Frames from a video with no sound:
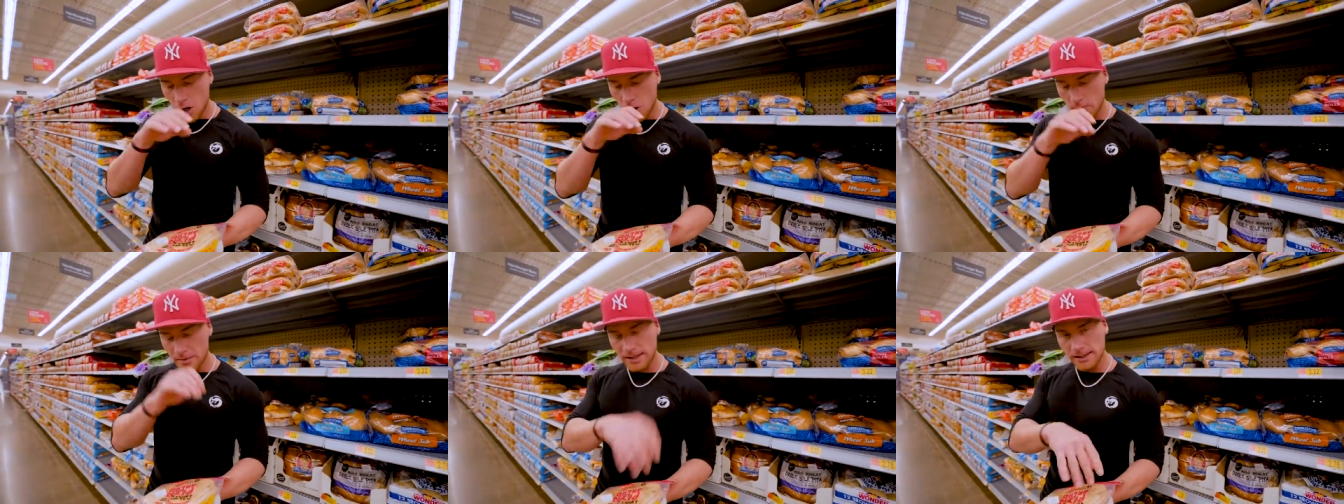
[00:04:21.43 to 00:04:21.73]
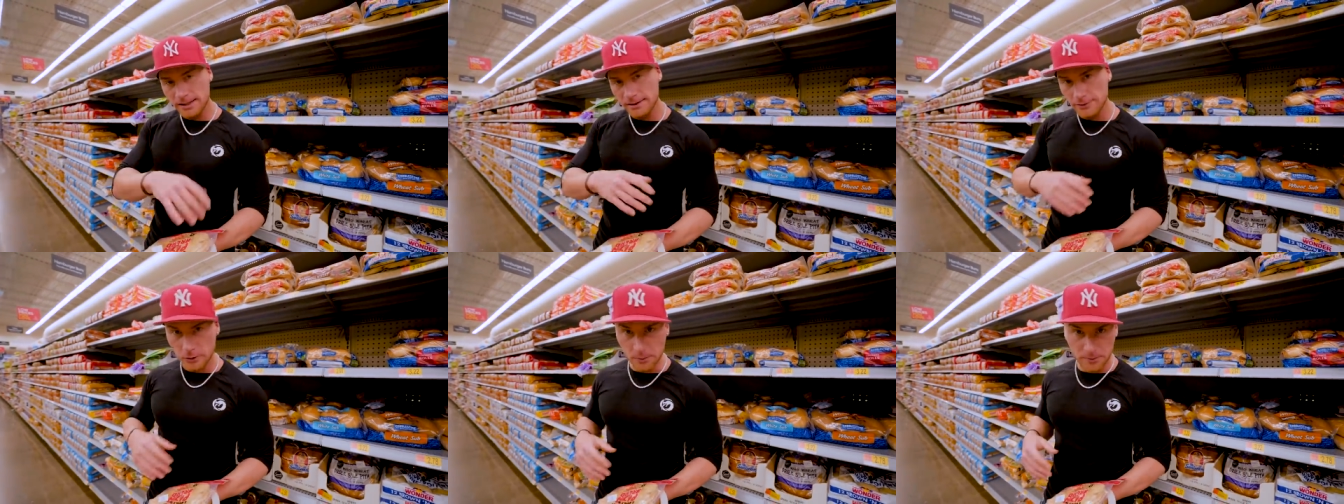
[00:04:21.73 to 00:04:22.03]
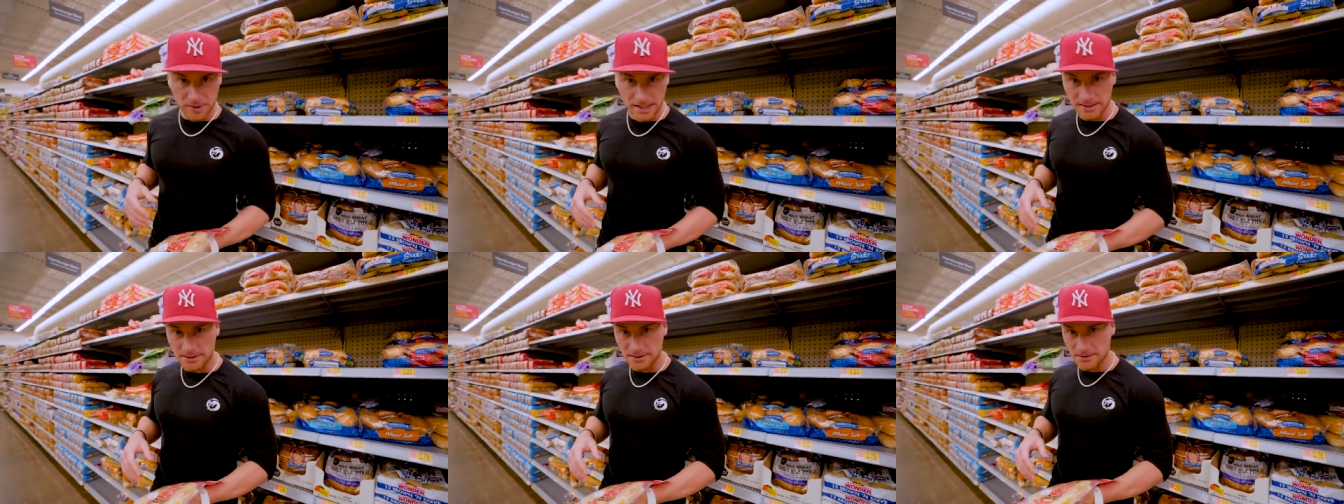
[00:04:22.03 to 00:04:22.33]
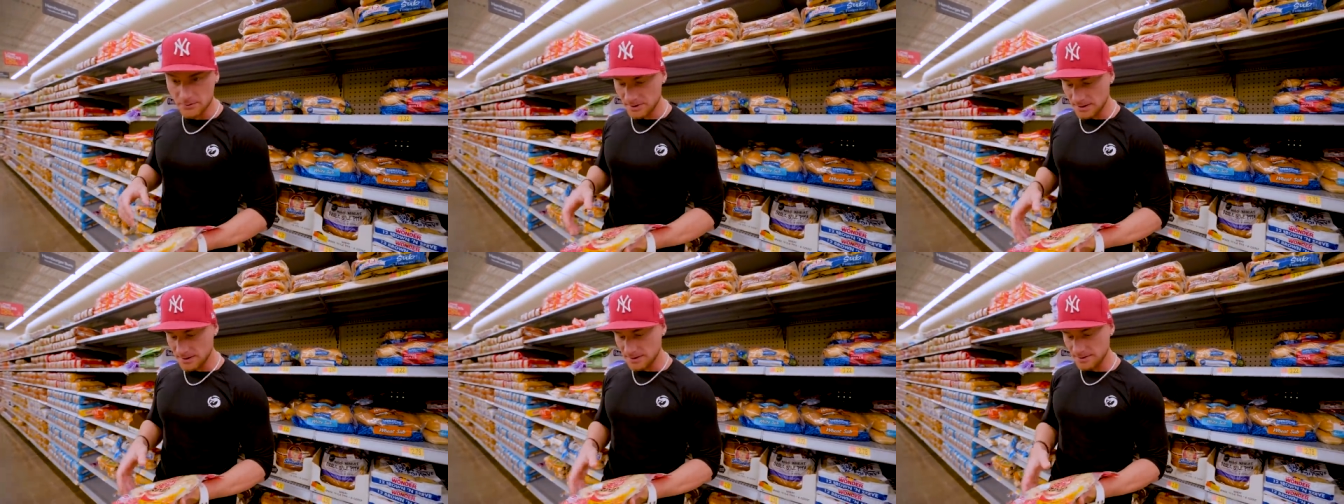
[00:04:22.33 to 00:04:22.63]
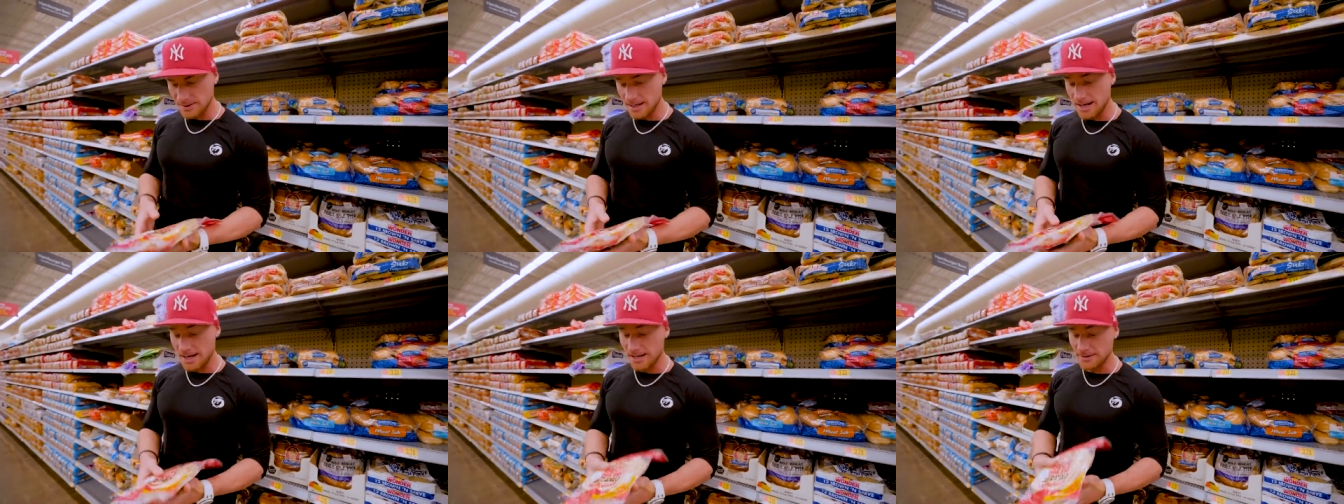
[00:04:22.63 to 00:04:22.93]
I'll make like little pizzas with
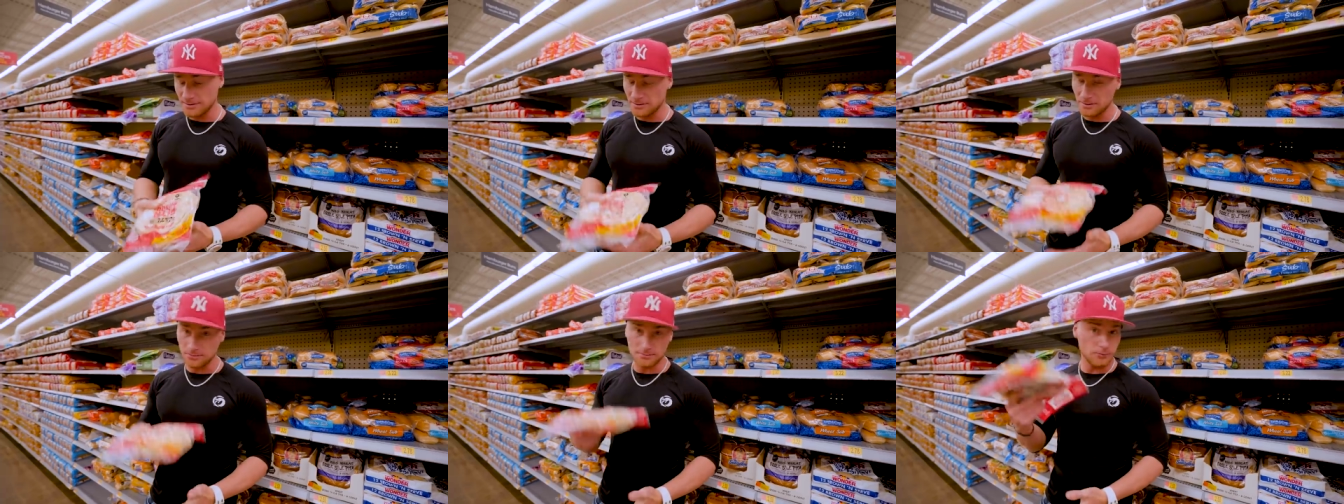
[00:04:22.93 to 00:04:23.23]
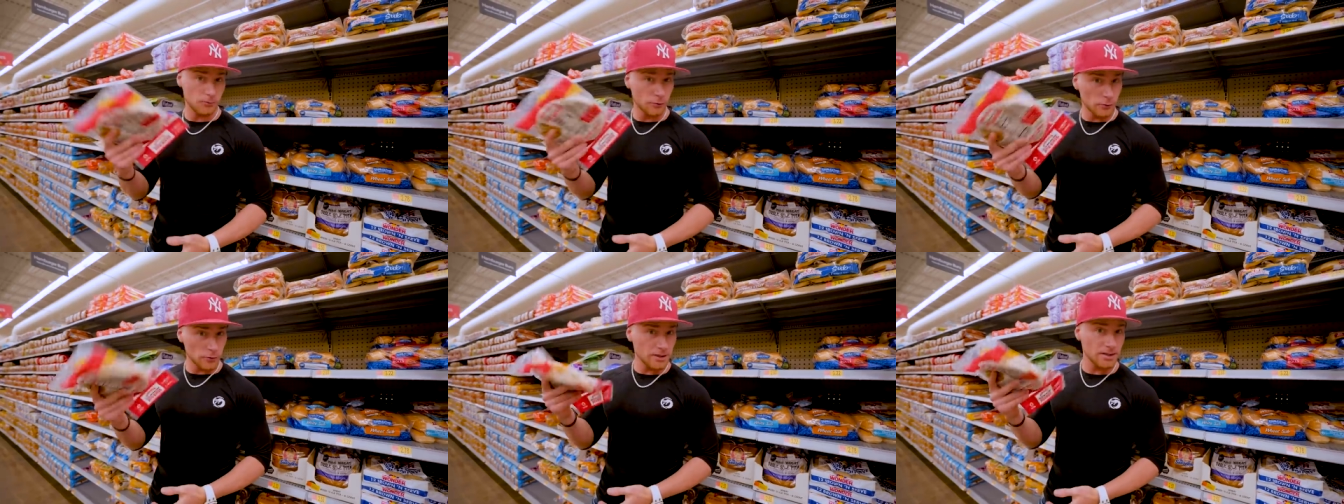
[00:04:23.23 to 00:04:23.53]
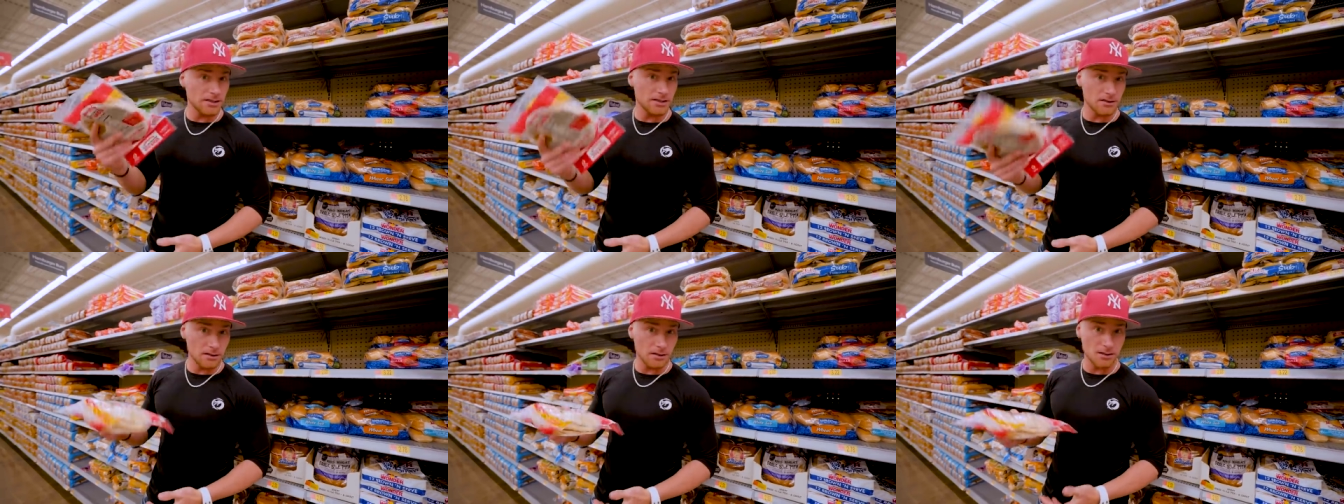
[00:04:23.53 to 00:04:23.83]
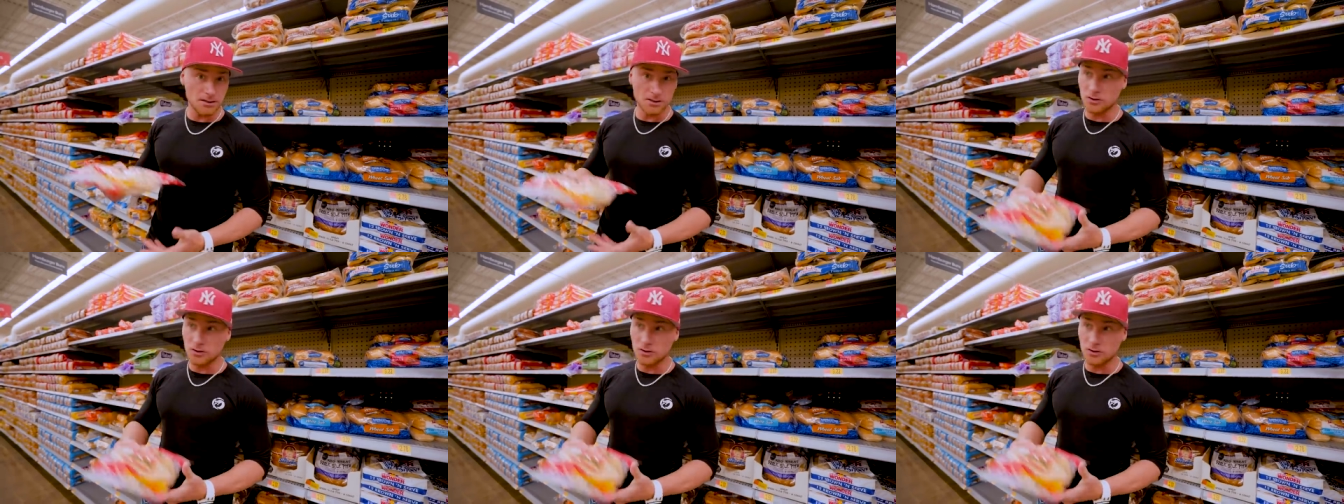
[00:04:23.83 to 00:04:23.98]
these guys and they're really good.